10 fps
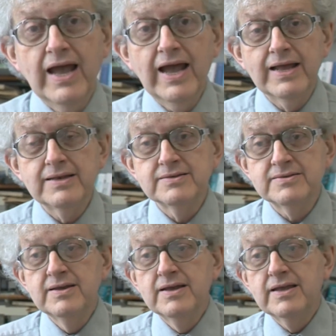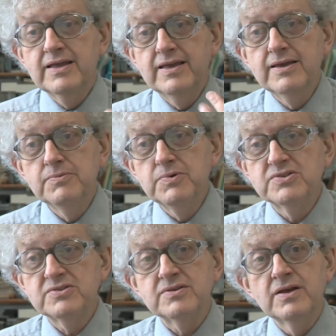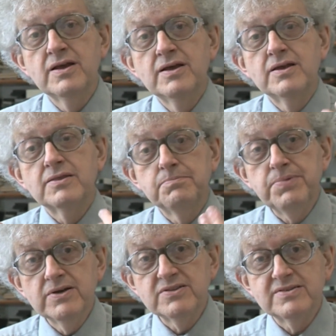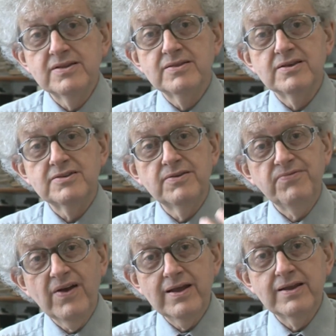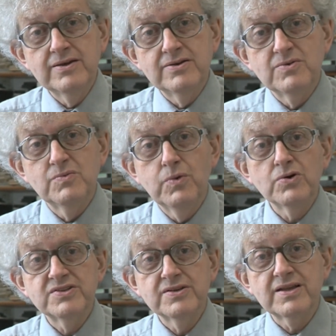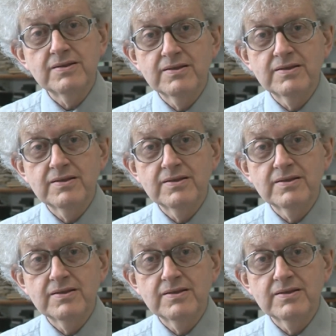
And he was the person that defined what a